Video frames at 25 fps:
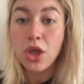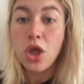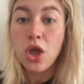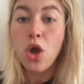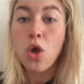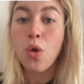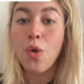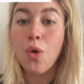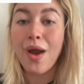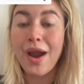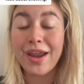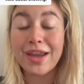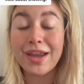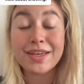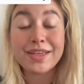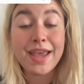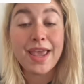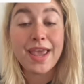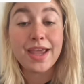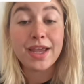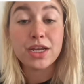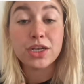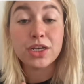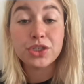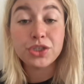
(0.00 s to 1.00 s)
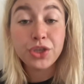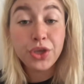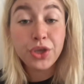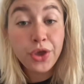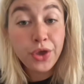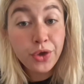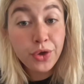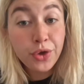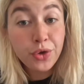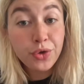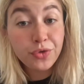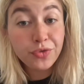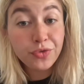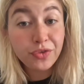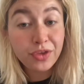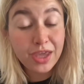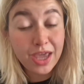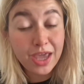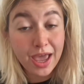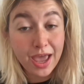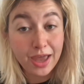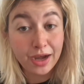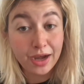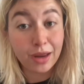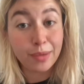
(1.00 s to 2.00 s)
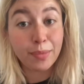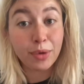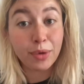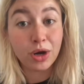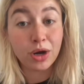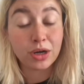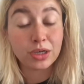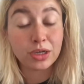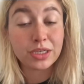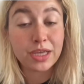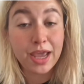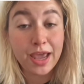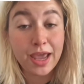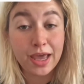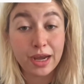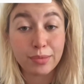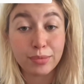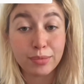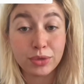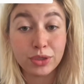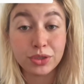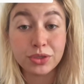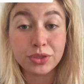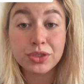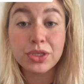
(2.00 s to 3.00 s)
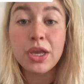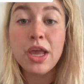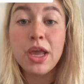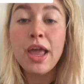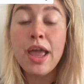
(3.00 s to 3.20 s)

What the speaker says: or I can take two Vienna marked animals,